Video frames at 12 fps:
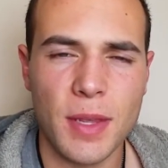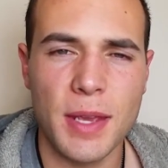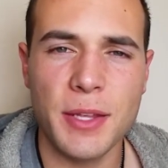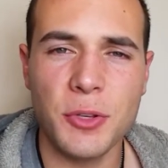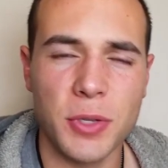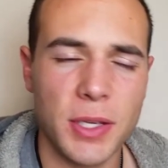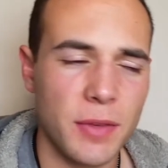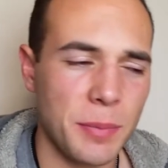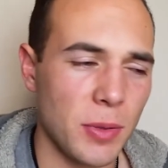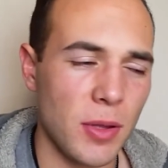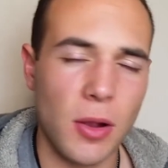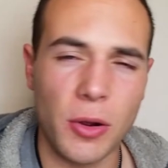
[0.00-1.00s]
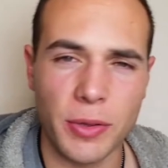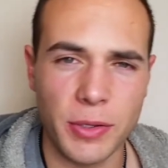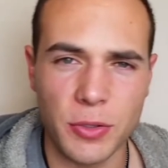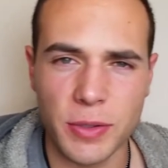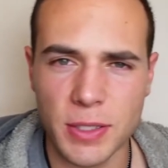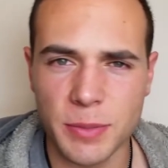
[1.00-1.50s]
And then you'll give up longer than
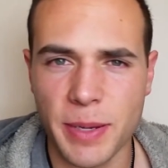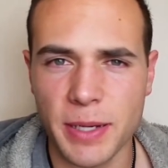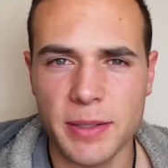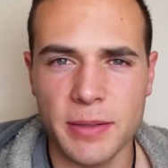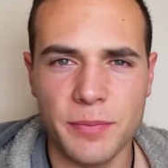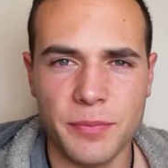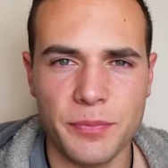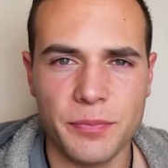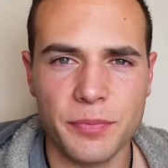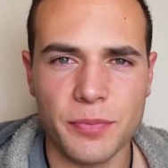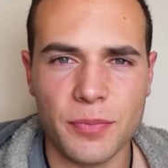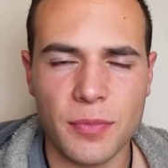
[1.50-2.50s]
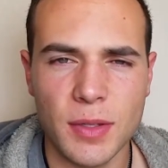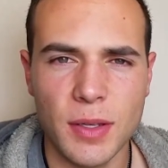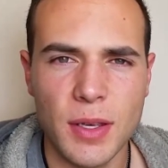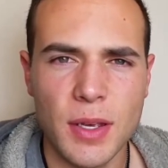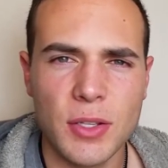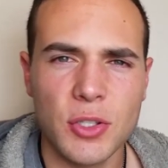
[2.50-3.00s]
you expected.
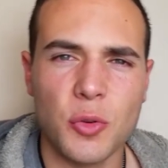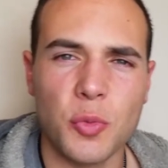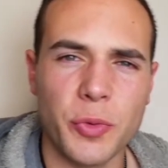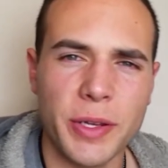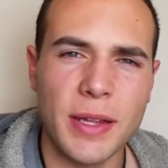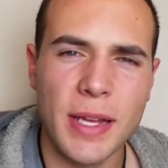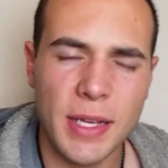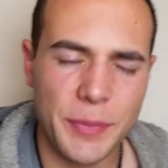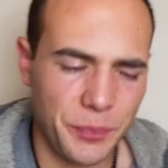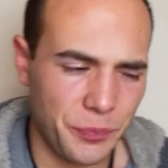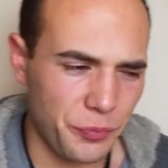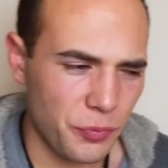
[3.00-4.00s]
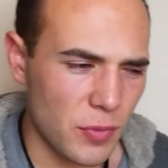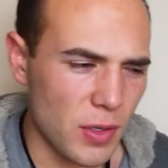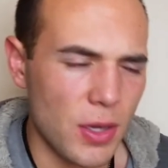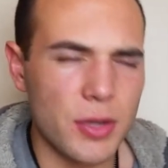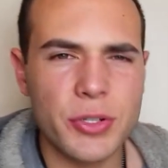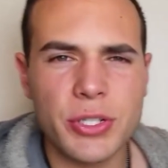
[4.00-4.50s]
So re-
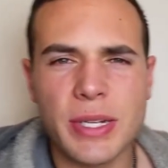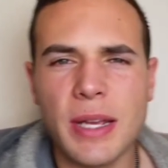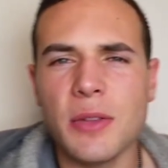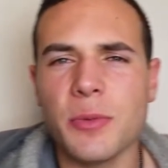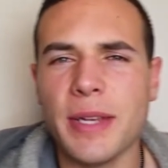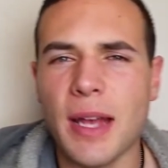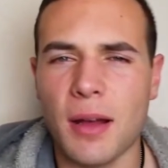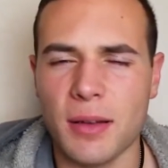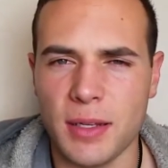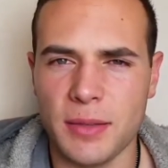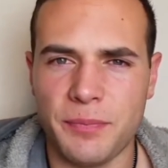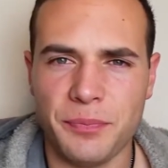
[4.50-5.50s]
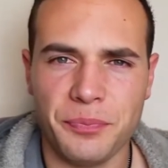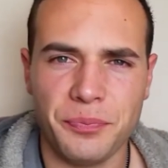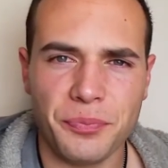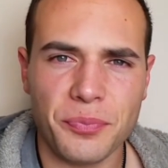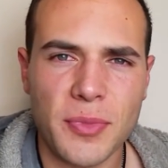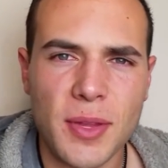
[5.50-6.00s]
understand the reality
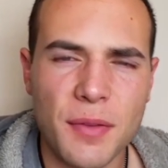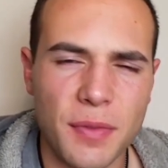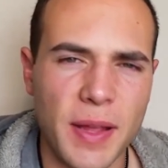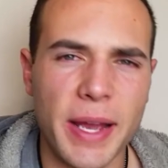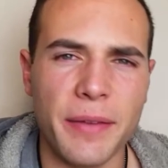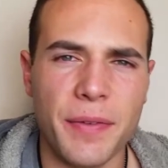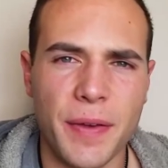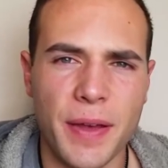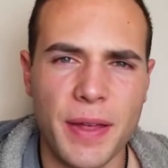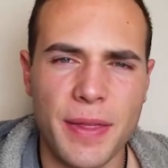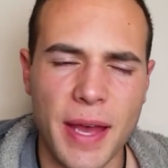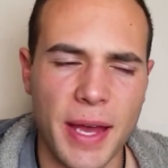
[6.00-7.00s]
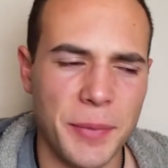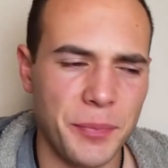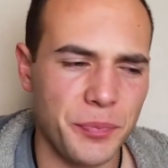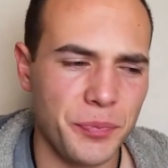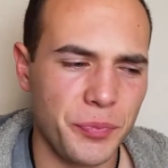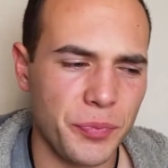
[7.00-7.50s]
of life
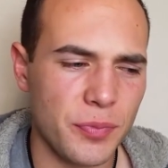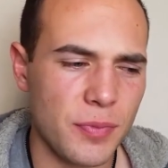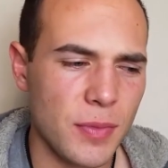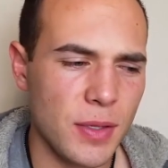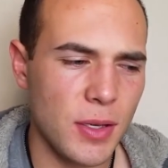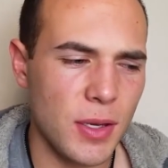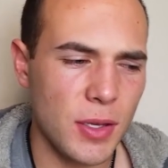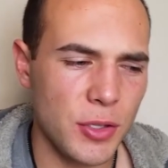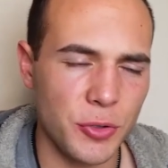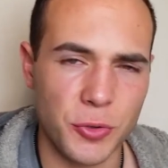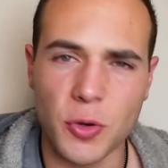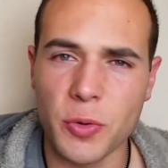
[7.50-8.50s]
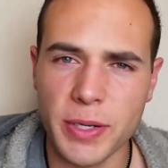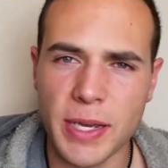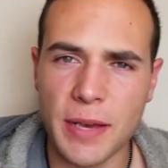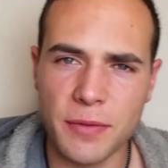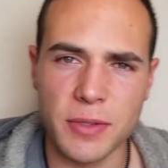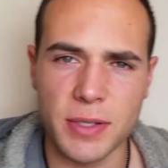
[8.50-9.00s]
that you're going to
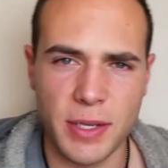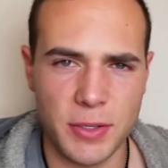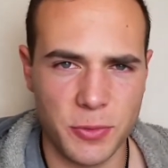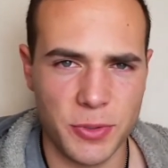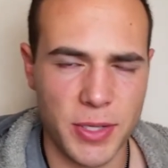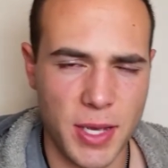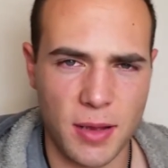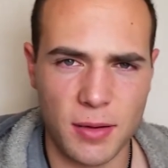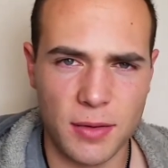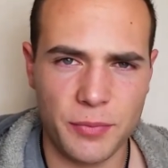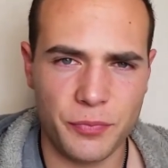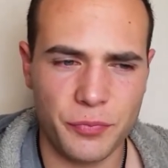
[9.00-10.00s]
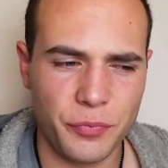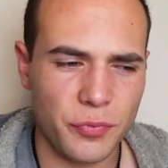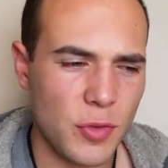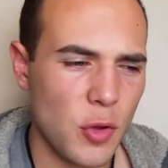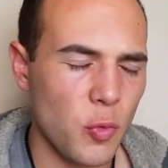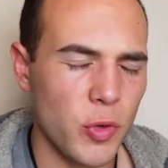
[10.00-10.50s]
have those days where you're down,
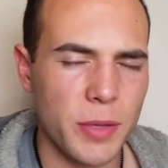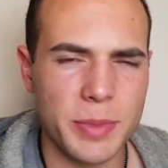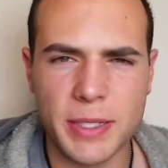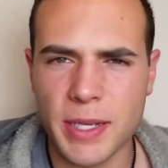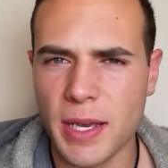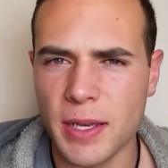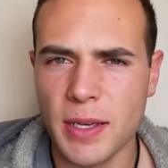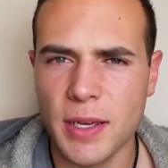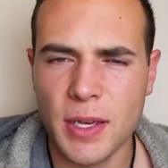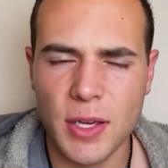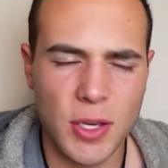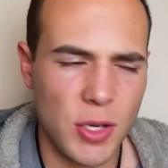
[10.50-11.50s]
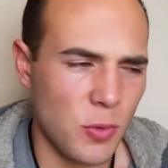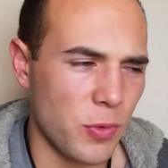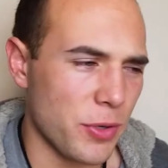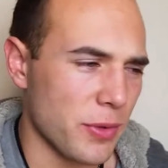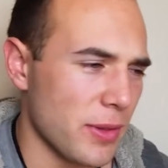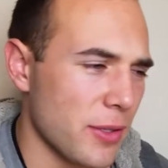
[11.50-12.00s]
where you're upset,
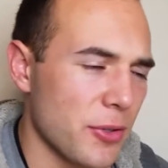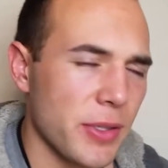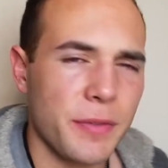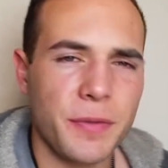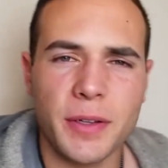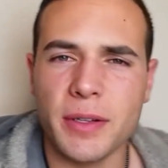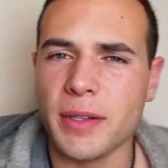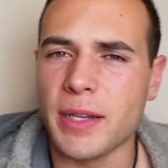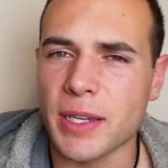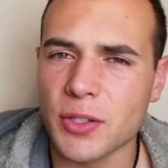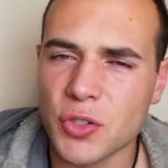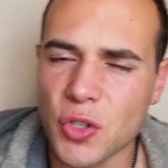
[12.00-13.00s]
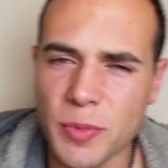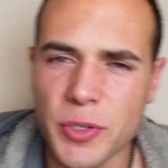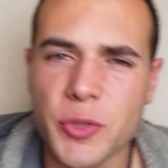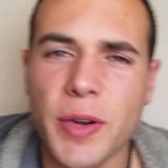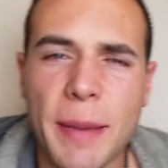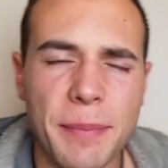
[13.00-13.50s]
where you're literally feeling like so
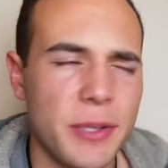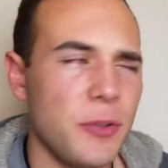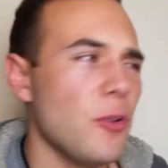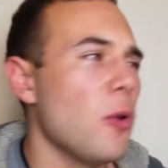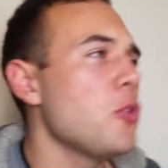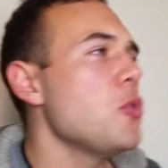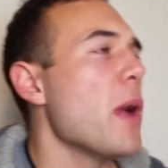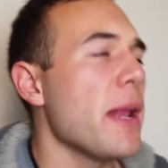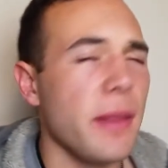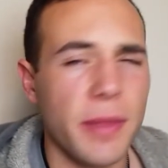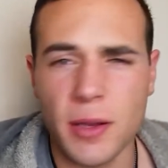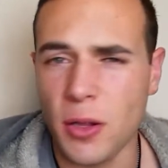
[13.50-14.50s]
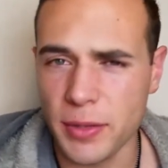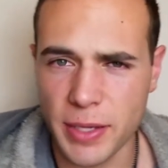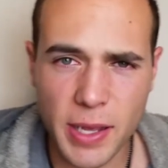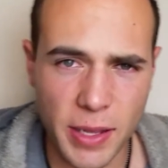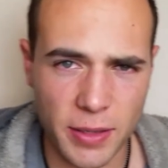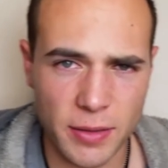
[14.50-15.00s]
much crap that you don't do anything all
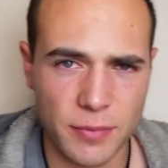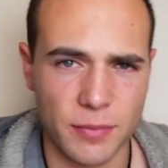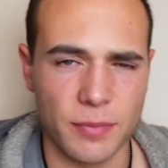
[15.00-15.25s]
day.